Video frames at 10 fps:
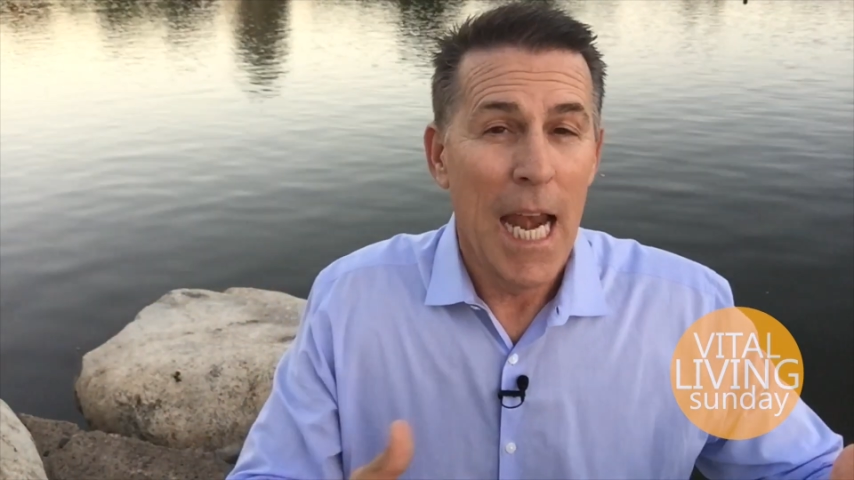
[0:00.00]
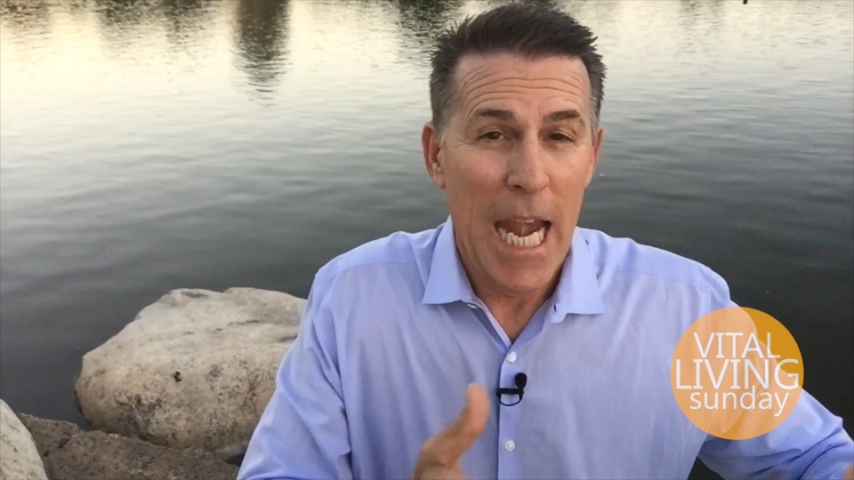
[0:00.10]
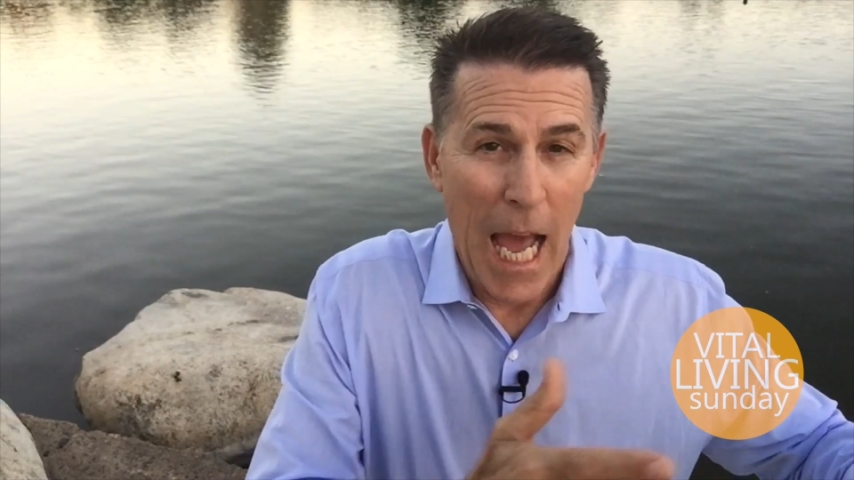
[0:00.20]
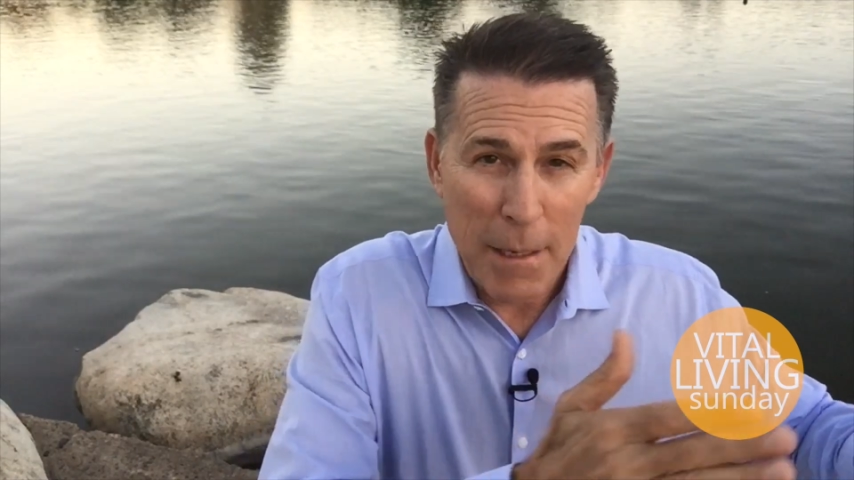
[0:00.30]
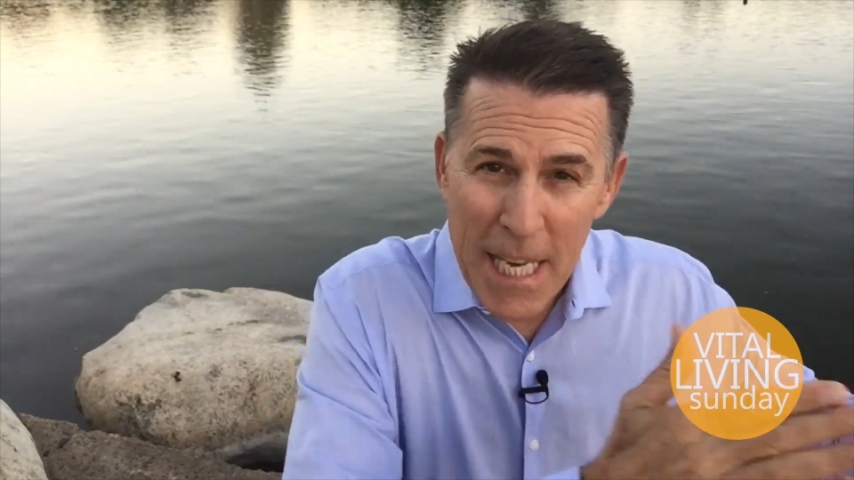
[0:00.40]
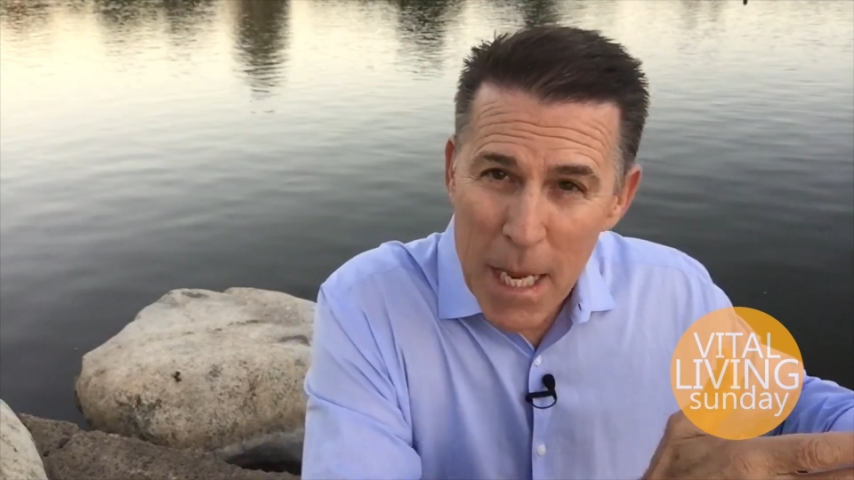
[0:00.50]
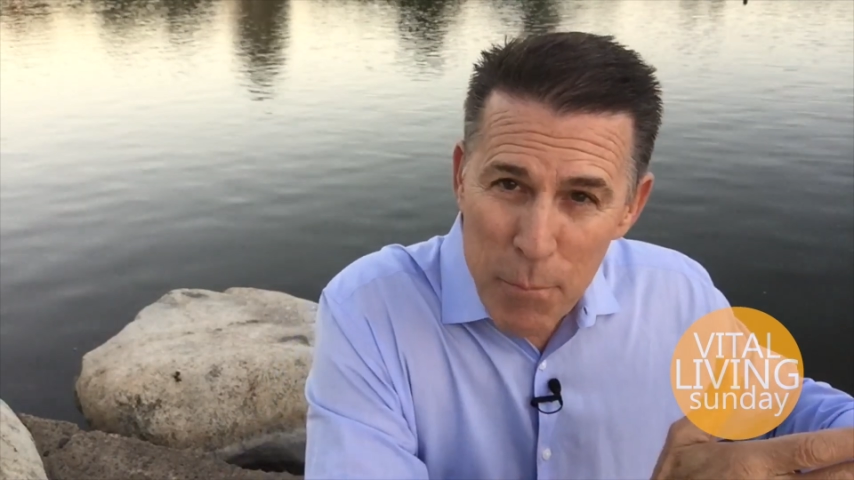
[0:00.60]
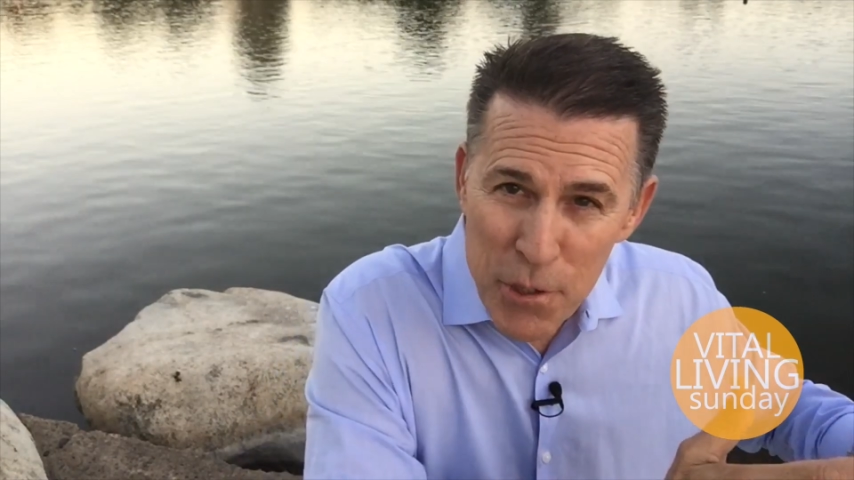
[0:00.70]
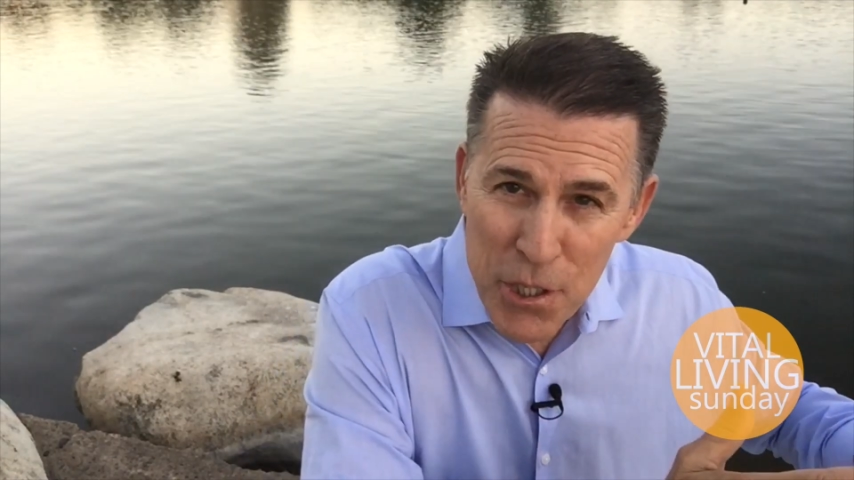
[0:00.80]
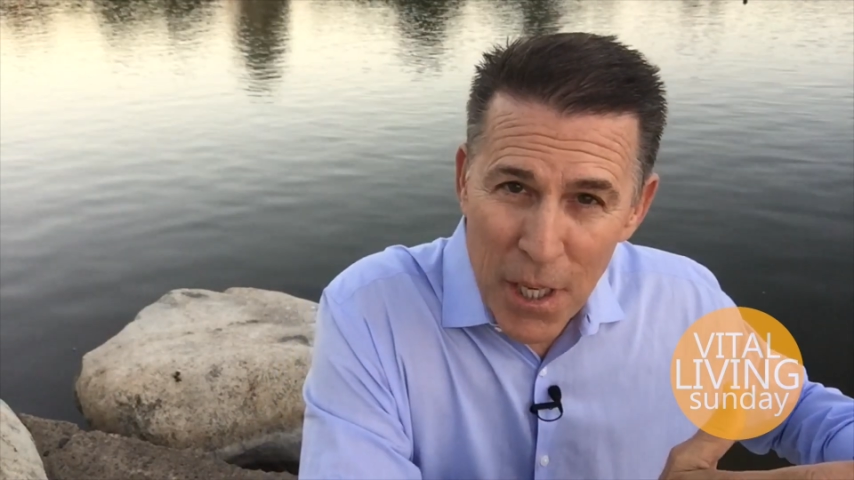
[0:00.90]
not
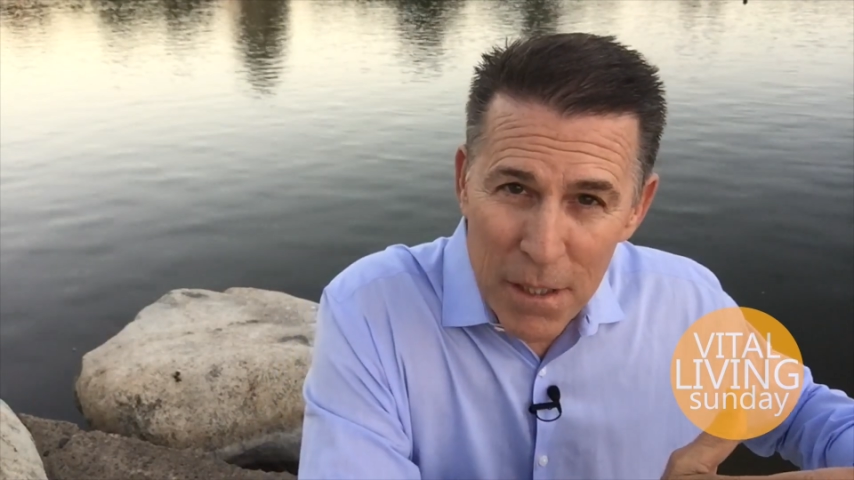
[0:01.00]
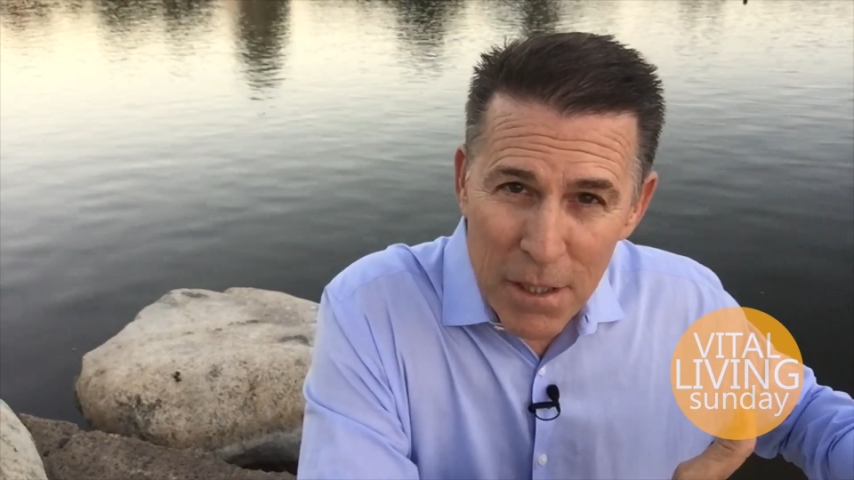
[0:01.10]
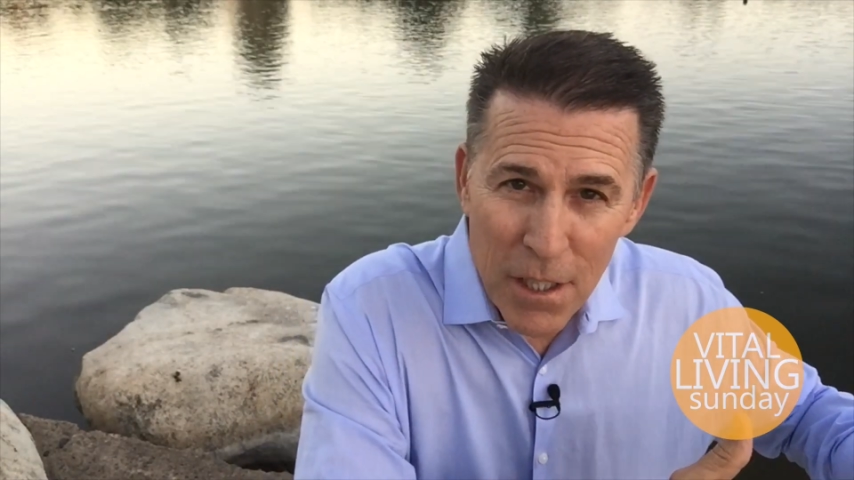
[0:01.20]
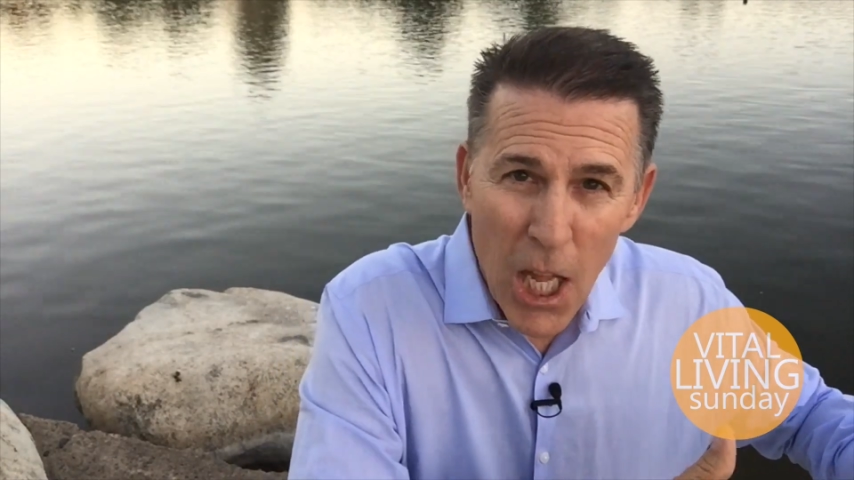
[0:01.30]
10%,